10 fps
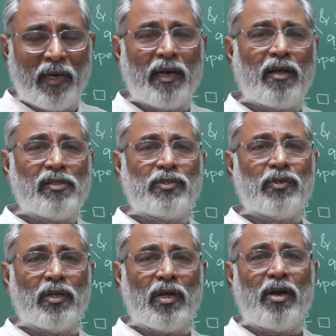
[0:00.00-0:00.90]
and
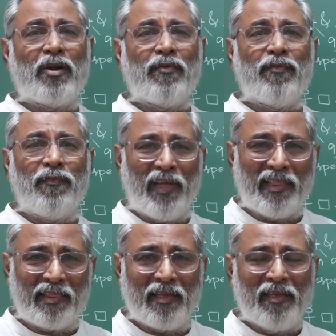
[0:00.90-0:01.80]
also the lord of
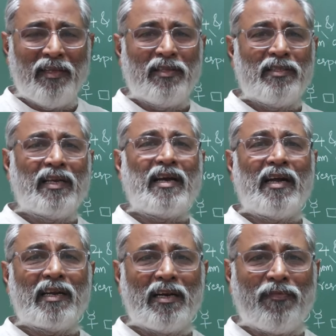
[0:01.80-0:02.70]
wealth, the
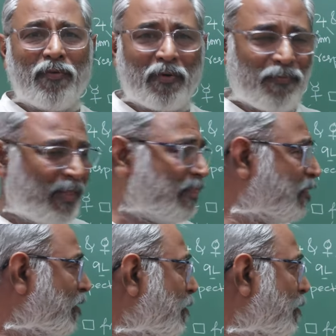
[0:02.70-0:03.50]
Karaka for wealth.